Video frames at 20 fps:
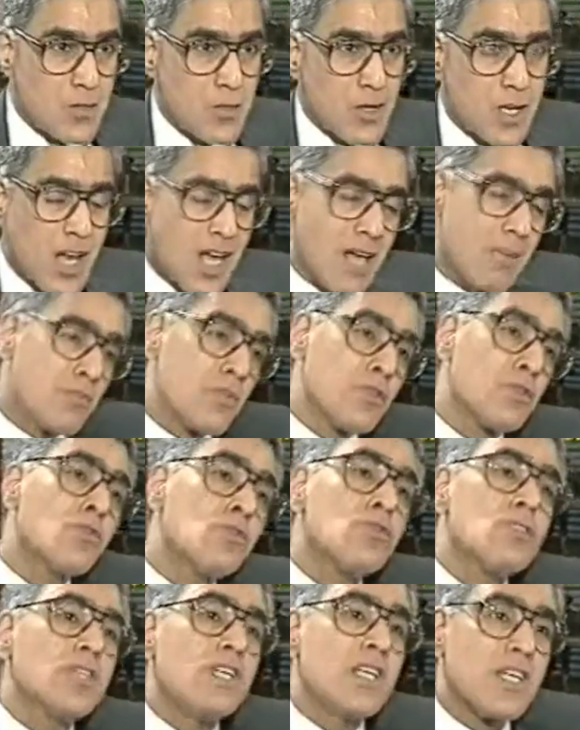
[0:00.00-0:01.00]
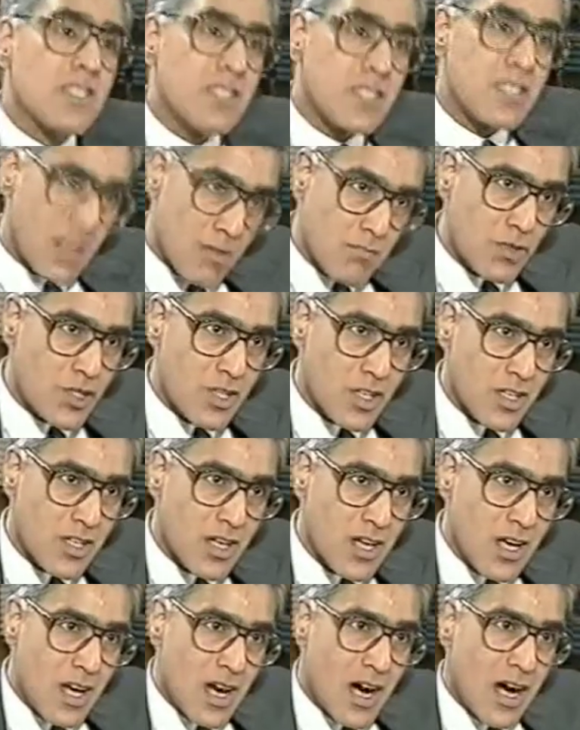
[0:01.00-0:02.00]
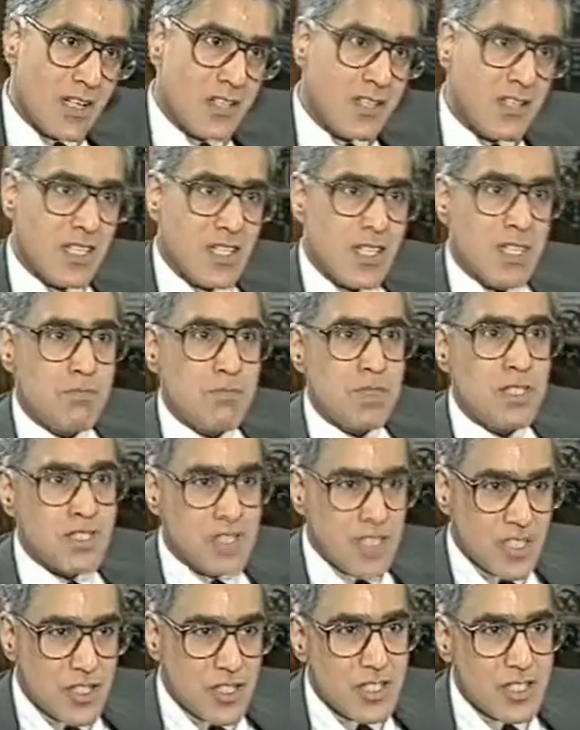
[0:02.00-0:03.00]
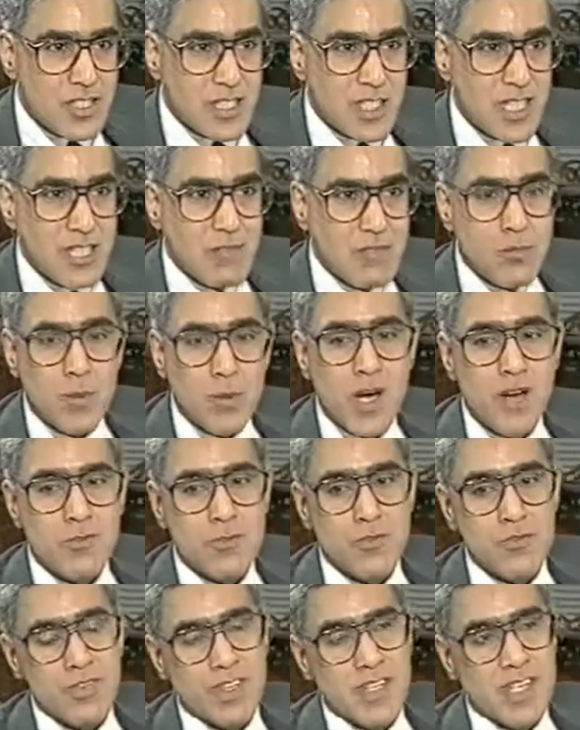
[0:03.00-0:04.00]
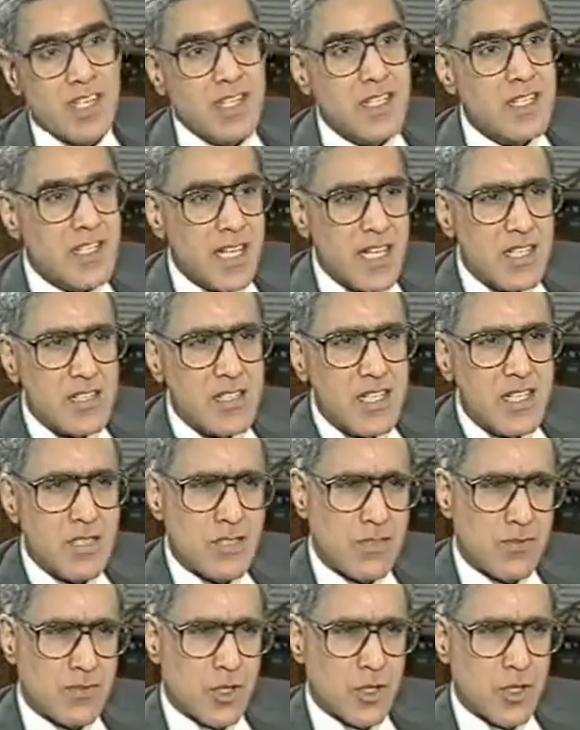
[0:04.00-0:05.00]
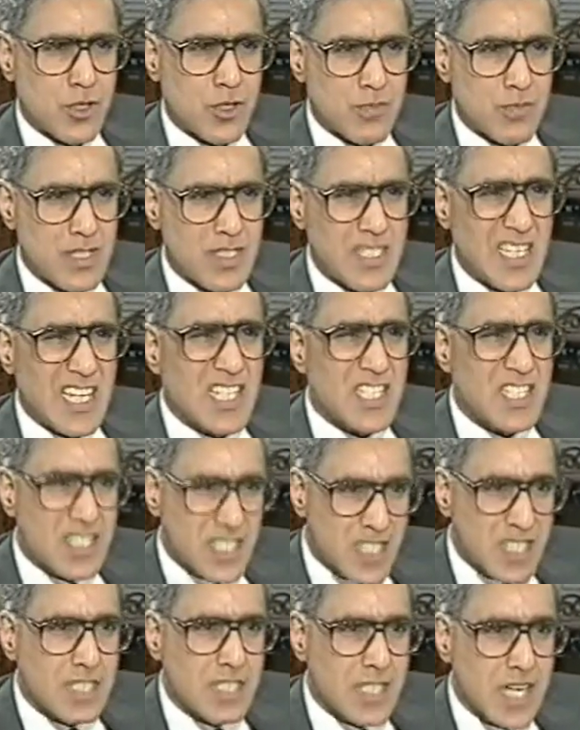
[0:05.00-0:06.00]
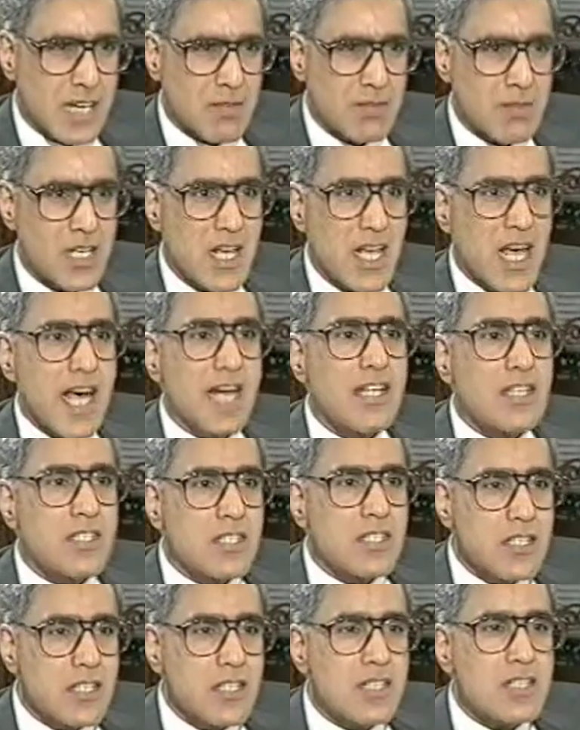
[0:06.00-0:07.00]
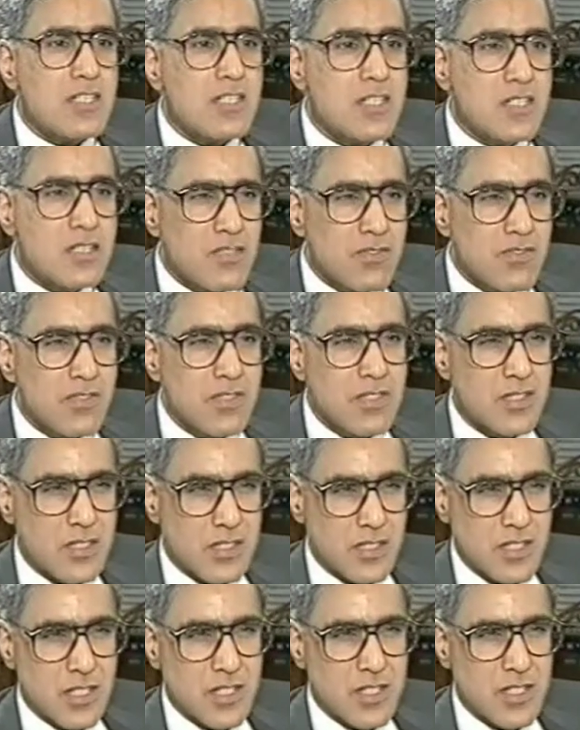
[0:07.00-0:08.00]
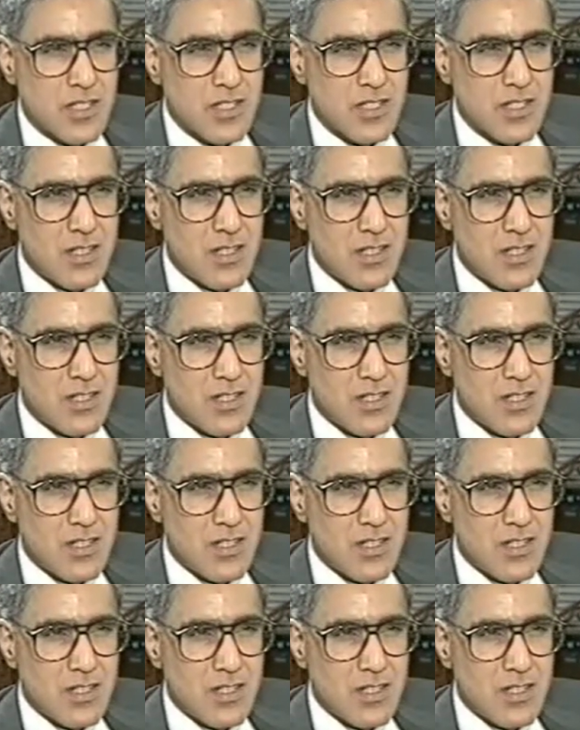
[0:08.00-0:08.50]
To claim duty exemption under the EPCG scheme, you have to fill in 10 sets of documents 6 times at 6 different stages.